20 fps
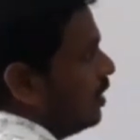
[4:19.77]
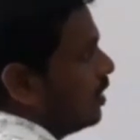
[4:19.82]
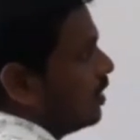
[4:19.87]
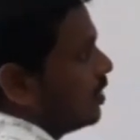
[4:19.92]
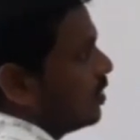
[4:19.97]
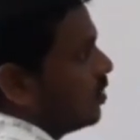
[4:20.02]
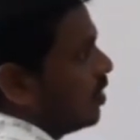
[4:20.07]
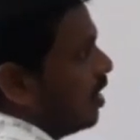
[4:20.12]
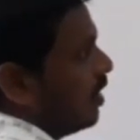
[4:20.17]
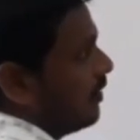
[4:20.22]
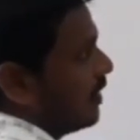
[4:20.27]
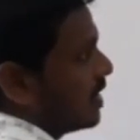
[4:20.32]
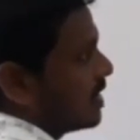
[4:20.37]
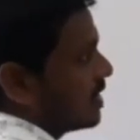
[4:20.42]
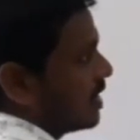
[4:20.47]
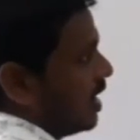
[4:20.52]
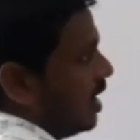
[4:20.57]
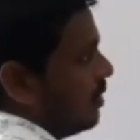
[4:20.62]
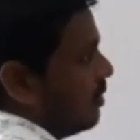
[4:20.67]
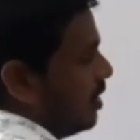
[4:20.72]
u of
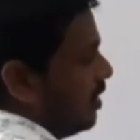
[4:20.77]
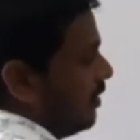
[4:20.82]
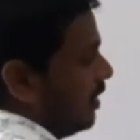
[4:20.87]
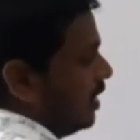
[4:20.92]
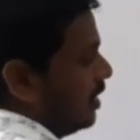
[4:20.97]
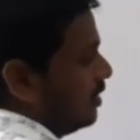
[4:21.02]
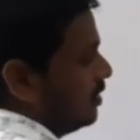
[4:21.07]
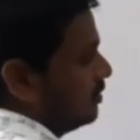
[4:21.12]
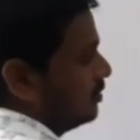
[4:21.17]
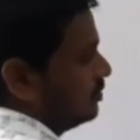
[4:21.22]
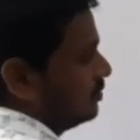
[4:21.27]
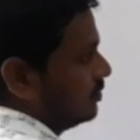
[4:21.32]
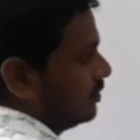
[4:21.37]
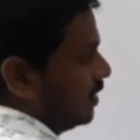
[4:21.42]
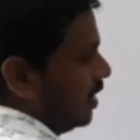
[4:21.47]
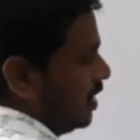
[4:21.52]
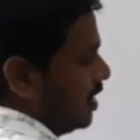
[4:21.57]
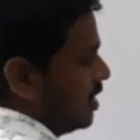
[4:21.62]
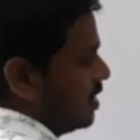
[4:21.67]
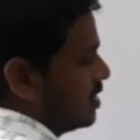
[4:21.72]
x comma y,
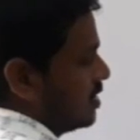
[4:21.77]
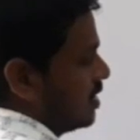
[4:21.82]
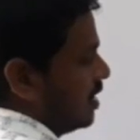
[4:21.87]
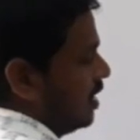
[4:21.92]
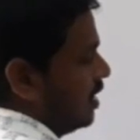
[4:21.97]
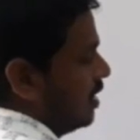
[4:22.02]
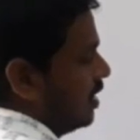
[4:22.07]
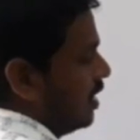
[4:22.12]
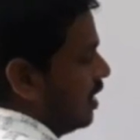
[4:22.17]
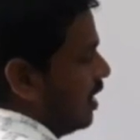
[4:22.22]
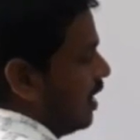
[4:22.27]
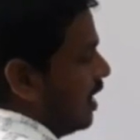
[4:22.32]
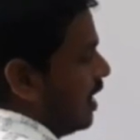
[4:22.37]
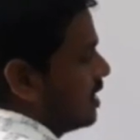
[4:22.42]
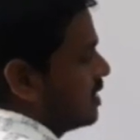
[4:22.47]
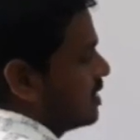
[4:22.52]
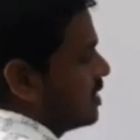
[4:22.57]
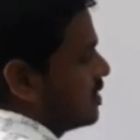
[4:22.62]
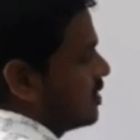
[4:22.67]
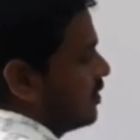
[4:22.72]
that is
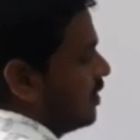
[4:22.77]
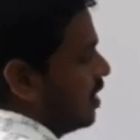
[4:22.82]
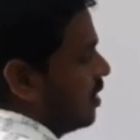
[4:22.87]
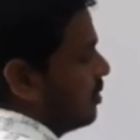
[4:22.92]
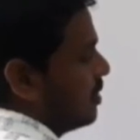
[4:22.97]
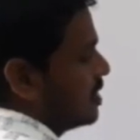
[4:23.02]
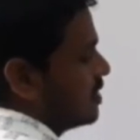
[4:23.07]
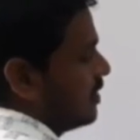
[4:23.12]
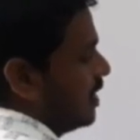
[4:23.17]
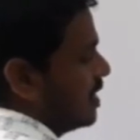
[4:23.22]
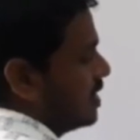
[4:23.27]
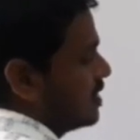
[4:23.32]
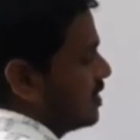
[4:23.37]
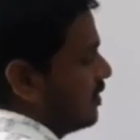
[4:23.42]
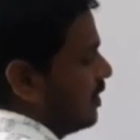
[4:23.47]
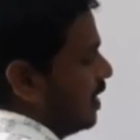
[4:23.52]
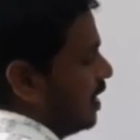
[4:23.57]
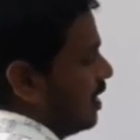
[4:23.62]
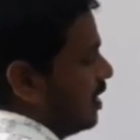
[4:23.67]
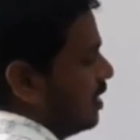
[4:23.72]
x square plus y
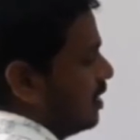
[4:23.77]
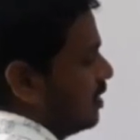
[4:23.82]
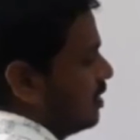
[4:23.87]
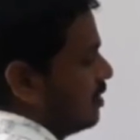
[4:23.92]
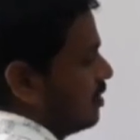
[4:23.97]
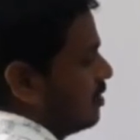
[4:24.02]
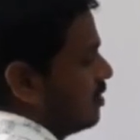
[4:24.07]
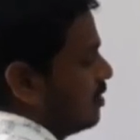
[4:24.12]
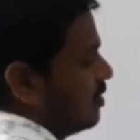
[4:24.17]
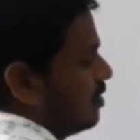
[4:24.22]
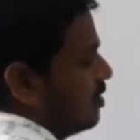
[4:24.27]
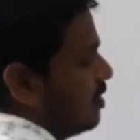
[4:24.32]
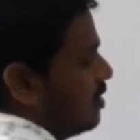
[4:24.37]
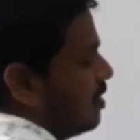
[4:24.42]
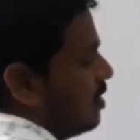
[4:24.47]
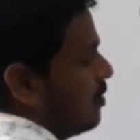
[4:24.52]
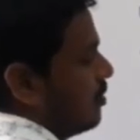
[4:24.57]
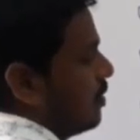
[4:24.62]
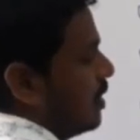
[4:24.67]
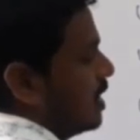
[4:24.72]
square
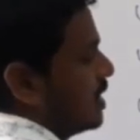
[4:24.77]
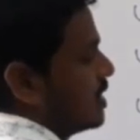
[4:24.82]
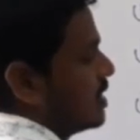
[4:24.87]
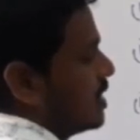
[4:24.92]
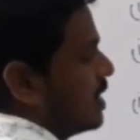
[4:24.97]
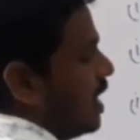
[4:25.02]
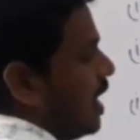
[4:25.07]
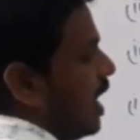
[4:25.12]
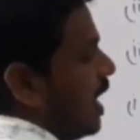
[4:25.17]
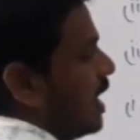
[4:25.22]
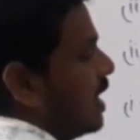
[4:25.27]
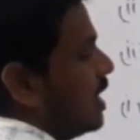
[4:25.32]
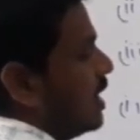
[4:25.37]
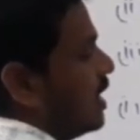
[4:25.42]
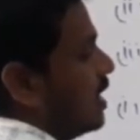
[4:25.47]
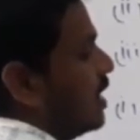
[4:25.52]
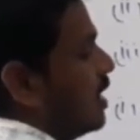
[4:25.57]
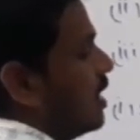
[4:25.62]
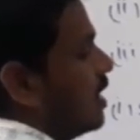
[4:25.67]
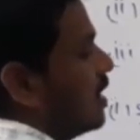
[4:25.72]
plus
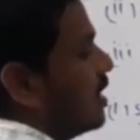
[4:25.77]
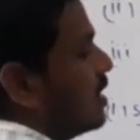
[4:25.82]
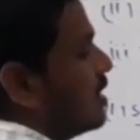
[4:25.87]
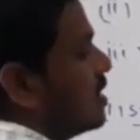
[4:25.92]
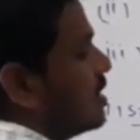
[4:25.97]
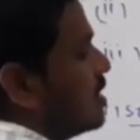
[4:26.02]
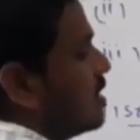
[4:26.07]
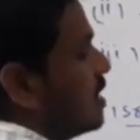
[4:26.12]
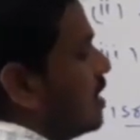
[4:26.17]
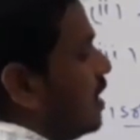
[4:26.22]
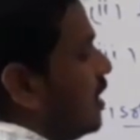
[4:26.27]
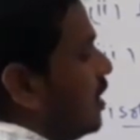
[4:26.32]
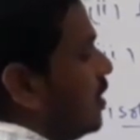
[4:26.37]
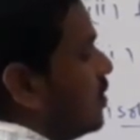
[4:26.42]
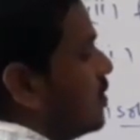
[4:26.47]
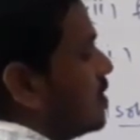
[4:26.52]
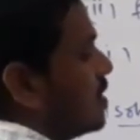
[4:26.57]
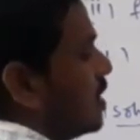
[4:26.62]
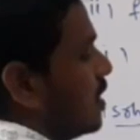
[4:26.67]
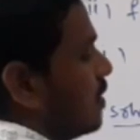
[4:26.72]
I
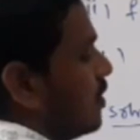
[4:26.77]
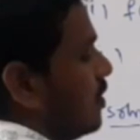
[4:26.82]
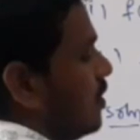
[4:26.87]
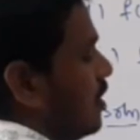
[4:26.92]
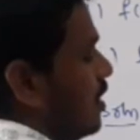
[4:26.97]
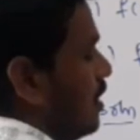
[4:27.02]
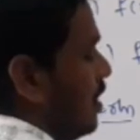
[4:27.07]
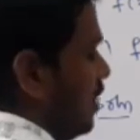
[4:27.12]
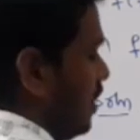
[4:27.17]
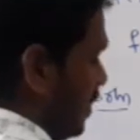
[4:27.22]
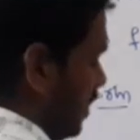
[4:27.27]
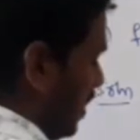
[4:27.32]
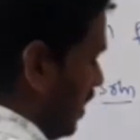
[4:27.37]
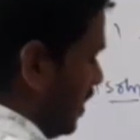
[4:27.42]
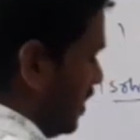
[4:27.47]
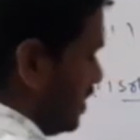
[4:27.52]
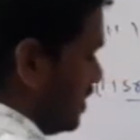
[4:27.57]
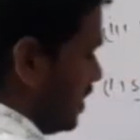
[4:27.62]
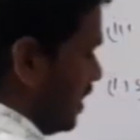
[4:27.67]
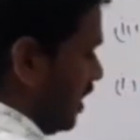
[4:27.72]
into 0. That
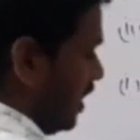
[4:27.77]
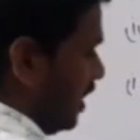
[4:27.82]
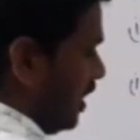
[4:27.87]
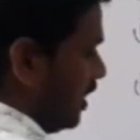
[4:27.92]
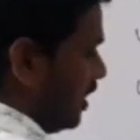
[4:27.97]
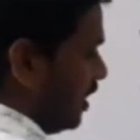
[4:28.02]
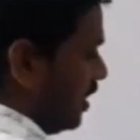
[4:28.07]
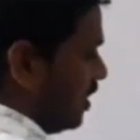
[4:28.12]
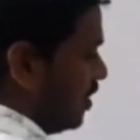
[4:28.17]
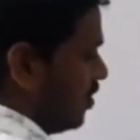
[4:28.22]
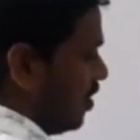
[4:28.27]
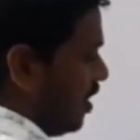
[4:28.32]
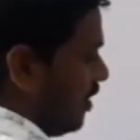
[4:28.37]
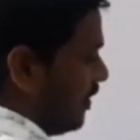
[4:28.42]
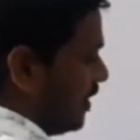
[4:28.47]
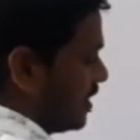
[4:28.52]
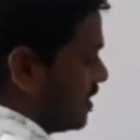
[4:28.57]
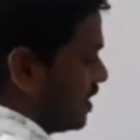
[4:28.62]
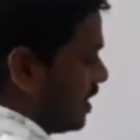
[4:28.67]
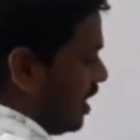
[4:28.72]
is let u
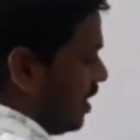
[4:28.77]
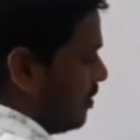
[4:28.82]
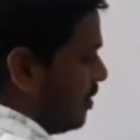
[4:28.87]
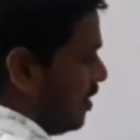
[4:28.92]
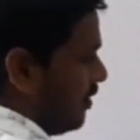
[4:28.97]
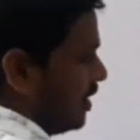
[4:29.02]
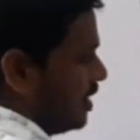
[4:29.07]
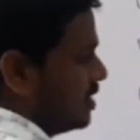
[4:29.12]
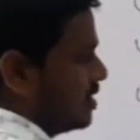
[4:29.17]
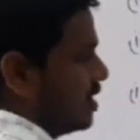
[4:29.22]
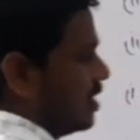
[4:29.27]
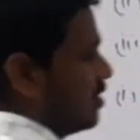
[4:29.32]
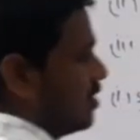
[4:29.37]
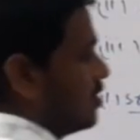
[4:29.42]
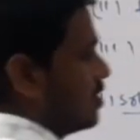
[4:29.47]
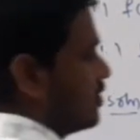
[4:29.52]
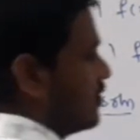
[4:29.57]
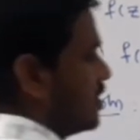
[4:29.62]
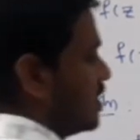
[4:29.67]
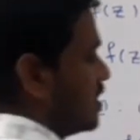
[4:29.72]
of x comma y is
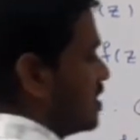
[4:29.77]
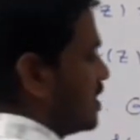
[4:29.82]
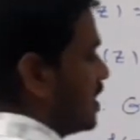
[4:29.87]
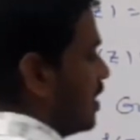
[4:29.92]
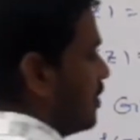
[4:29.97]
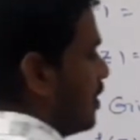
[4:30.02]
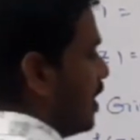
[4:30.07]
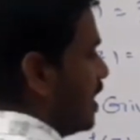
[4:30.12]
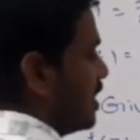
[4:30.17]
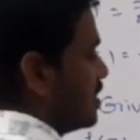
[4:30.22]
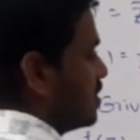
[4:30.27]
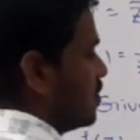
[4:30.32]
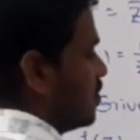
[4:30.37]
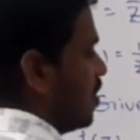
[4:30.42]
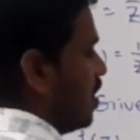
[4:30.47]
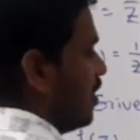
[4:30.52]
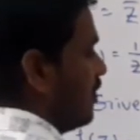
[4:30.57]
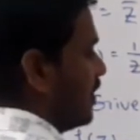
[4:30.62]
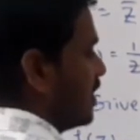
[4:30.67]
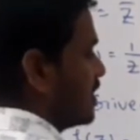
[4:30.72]
equals to, which is same as
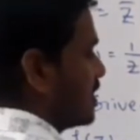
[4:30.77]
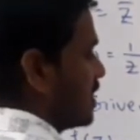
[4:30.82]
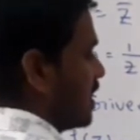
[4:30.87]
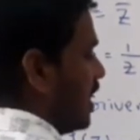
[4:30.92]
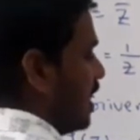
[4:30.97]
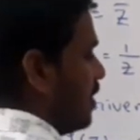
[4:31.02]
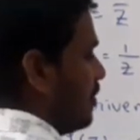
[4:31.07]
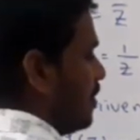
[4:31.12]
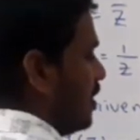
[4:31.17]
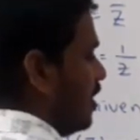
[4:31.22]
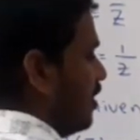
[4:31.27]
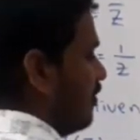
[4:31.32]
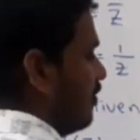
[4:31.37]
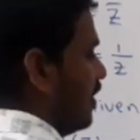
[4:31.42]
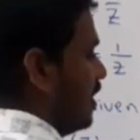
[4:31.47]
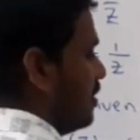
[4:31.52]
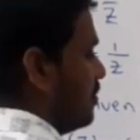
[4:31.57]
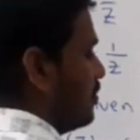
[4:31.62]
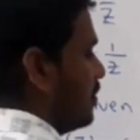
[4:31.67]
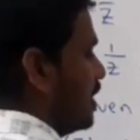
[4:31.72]
u of x comma
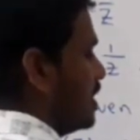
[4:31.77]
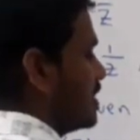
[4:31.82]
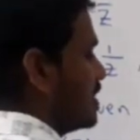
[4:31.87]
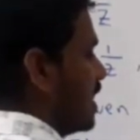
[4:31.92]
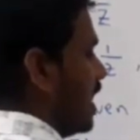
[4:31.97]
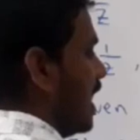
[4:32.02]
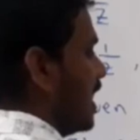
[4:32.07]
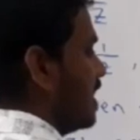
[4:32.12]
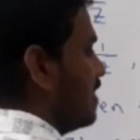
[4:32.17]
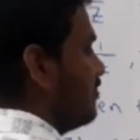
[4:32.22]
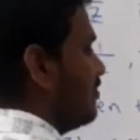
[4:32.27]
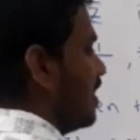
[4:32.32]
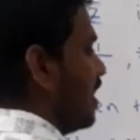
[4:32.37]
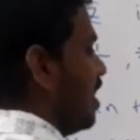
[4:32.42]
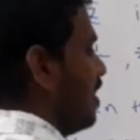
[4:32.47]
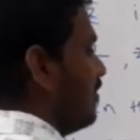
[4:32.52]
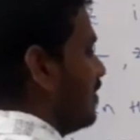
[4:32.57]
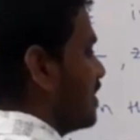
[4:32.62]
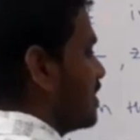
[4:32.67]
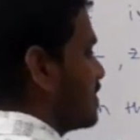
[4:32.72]
y plus I v
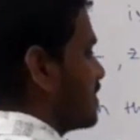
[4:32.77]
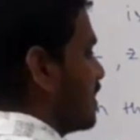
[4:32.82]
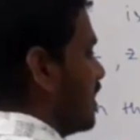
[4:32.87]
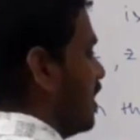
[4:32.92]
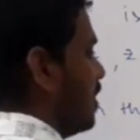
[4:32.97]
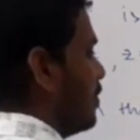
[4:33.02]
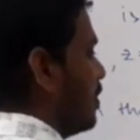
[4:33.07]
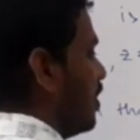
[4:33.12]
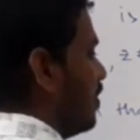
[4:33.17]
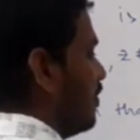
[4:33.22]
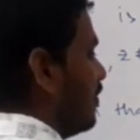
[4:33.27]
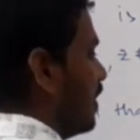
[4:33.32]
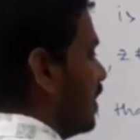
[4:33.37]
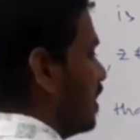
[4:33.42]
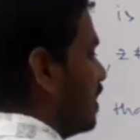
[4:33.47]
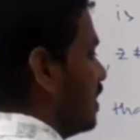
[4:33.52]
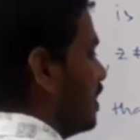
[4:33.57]
of x comma y.